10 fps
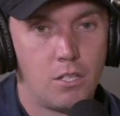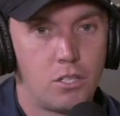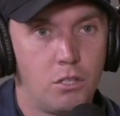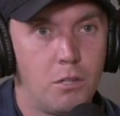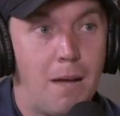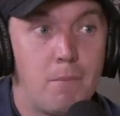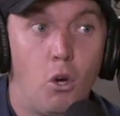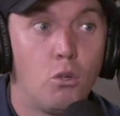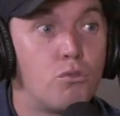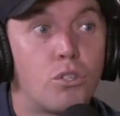So there might be
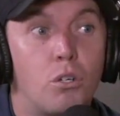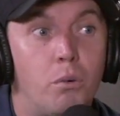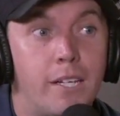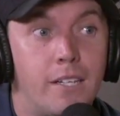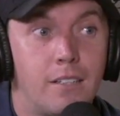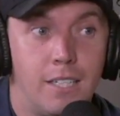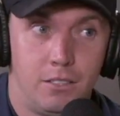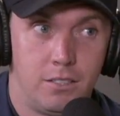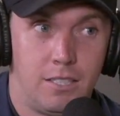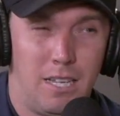100 quid, let's
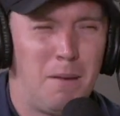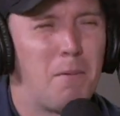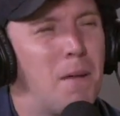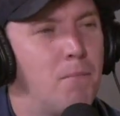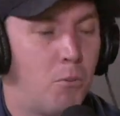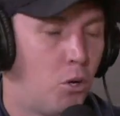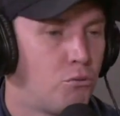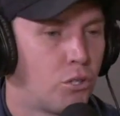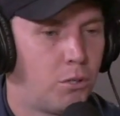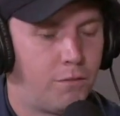just say, maybe a bit more, but
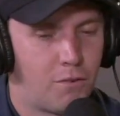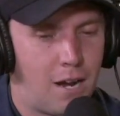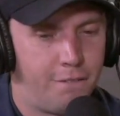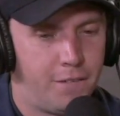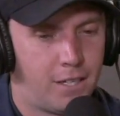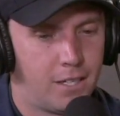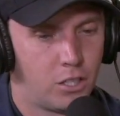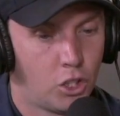100 quid for round figures.